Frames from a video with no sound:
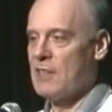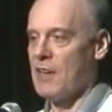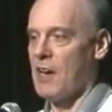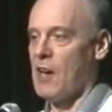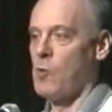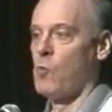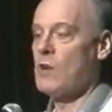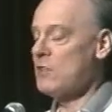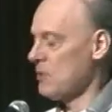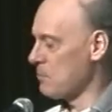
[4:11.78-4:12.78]
Uh,
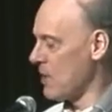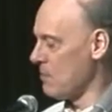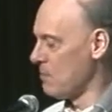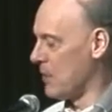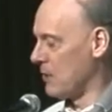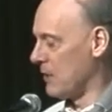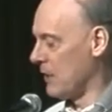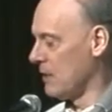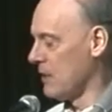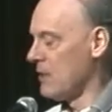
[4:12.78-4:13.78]
what is the
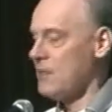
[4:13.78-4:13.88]
probability